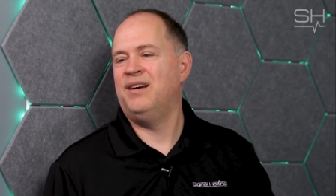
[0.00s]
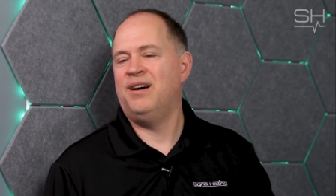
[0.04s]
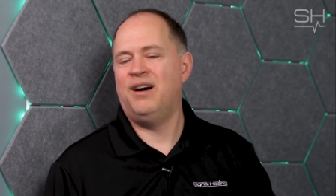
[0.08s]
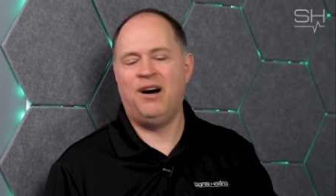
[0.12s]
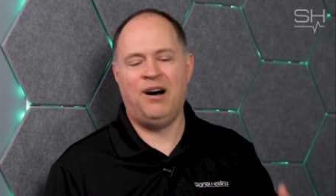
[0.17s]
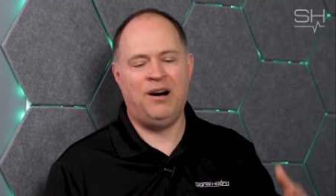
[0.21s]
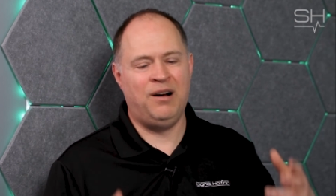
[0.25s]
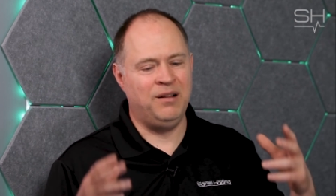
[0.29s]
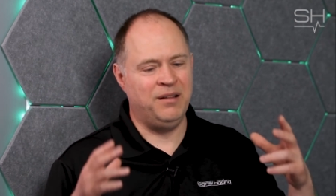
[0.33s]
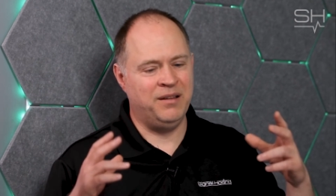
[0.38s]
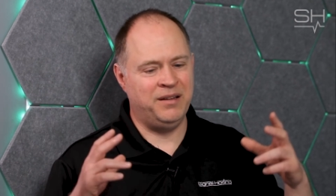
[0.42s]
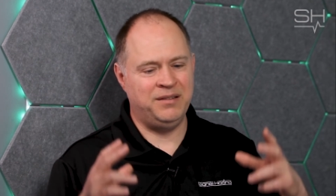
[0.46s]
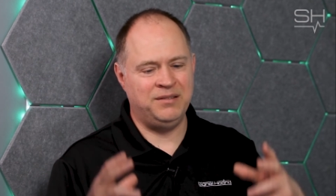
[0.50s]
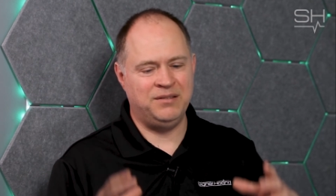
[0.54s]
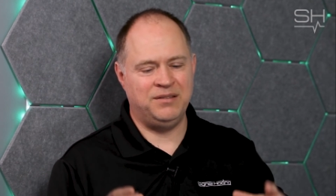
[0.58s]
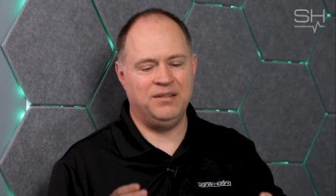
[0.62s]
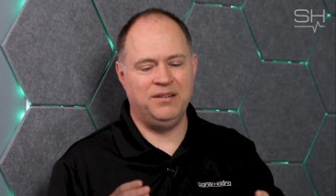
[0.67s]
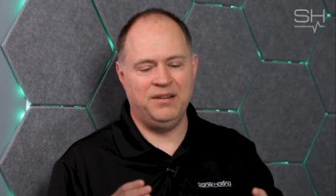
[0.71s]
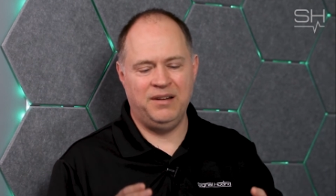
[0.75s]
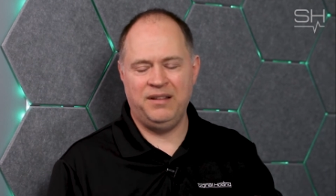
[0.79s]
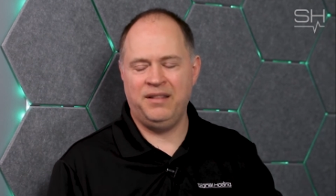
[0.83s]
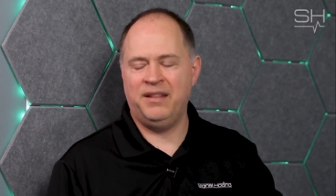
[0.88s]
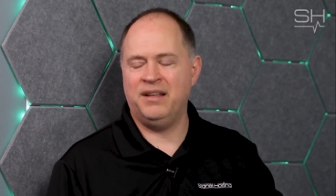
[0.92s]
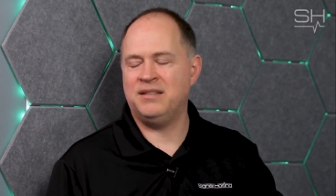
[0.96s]
all
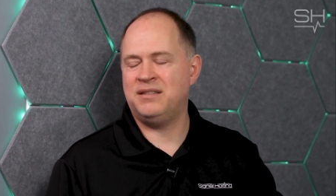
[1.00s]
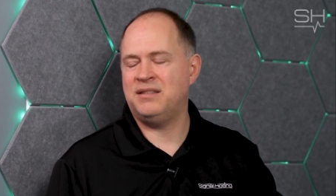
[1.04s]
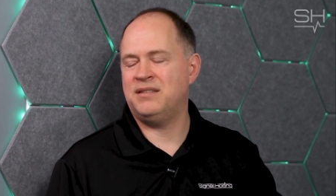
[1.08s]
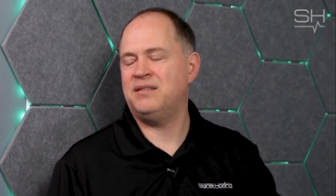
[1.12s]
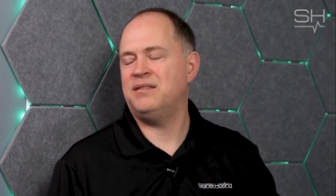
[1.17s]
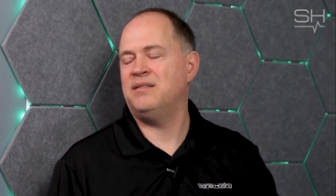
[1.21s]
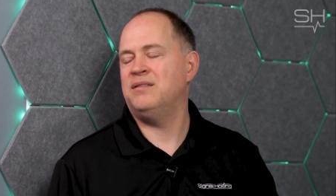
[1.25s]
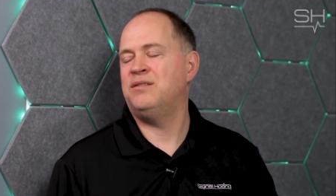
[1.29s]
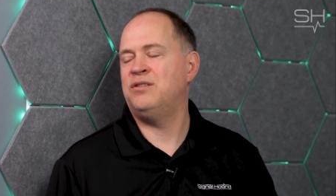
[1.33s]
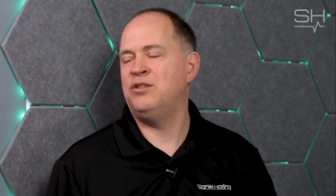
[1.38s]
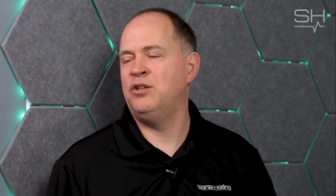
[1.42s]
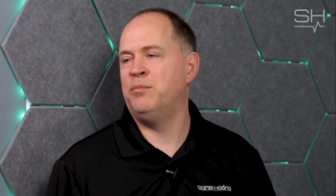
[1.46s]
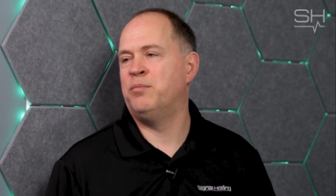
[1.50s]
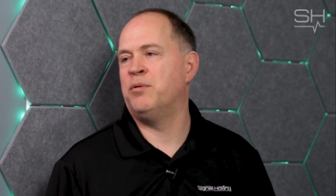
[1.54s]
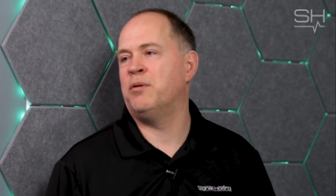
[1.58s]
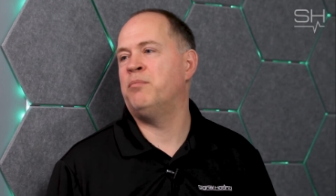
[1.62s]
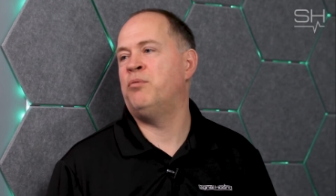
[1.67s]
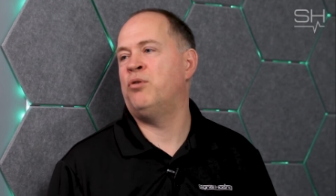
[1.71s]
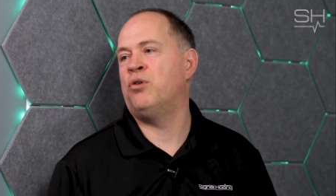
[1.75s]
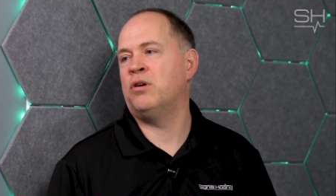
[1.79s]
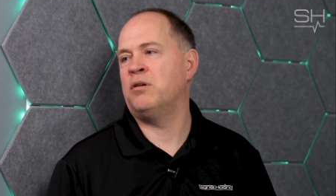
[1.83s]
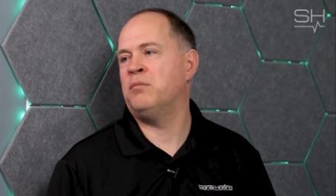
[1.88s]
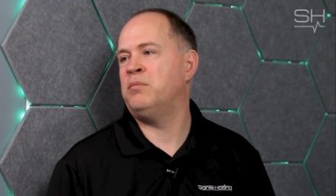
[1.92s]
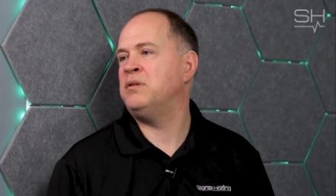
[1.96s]
in this super
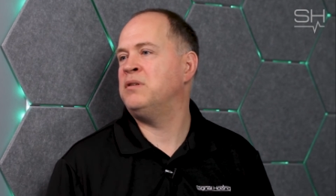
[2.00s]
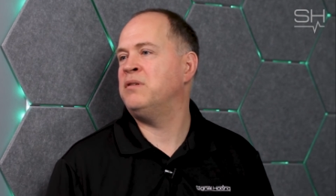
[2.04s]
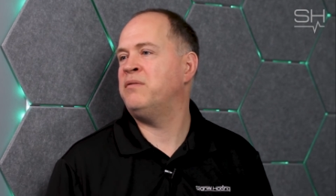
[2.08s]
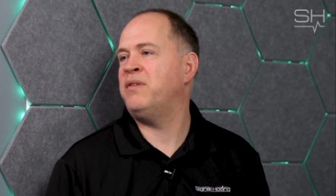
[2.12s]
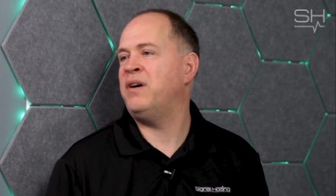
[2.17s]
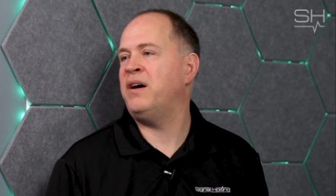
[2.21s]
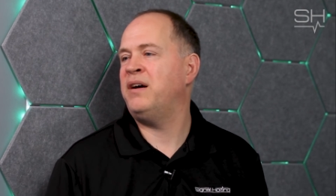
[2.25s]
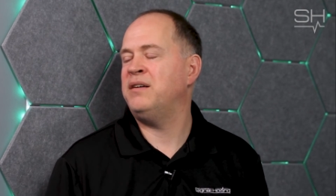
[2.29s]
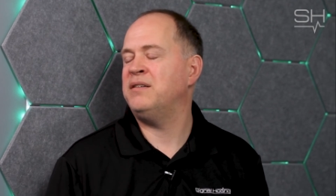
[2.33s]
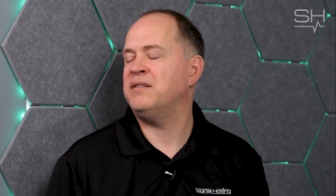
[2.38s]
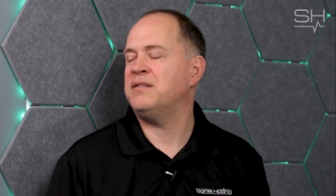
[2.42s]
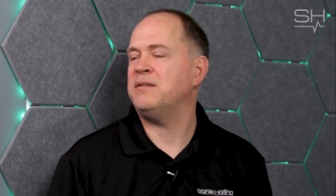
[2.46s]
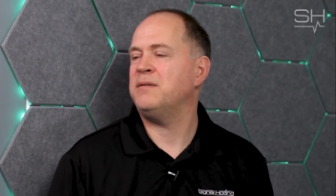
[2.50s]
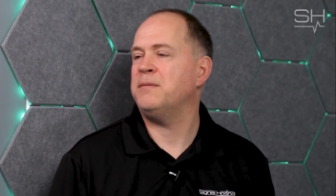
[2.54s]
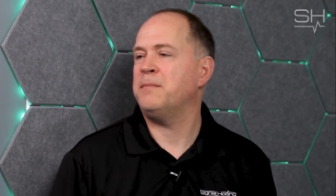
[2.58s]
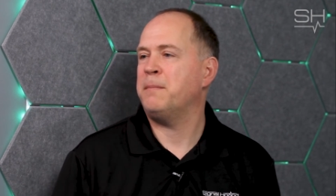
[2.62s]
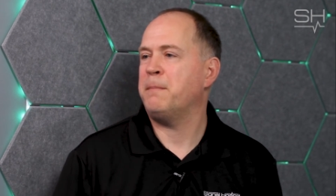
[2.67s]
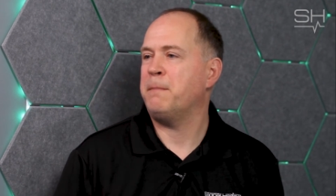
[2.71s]
portable device.